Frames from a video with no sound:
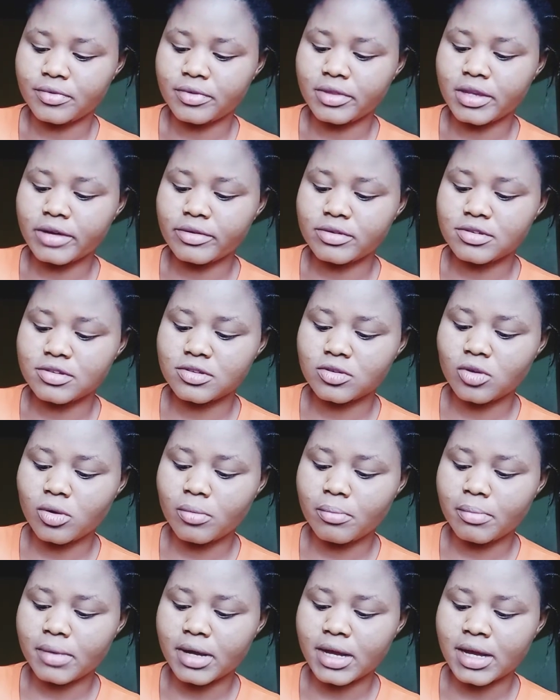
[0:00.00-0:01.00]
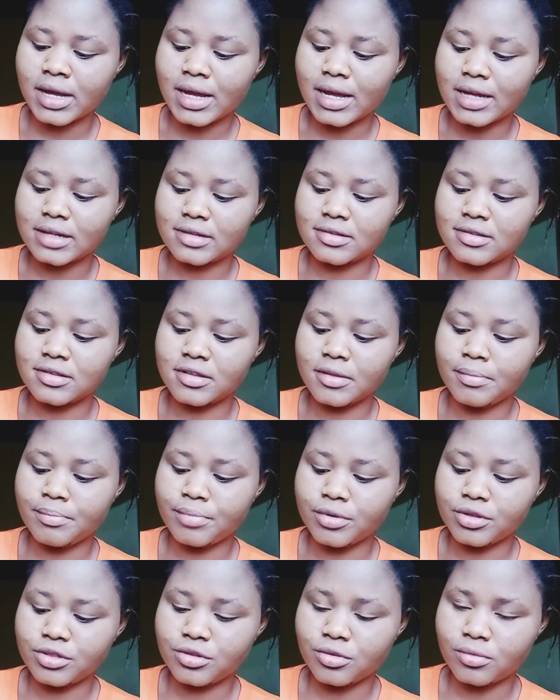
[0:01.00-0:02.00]
There is number at the
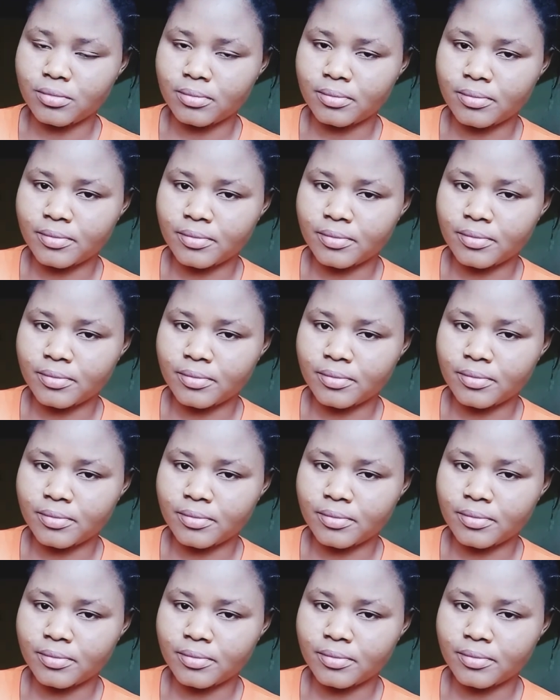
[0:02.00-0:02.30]
bottom.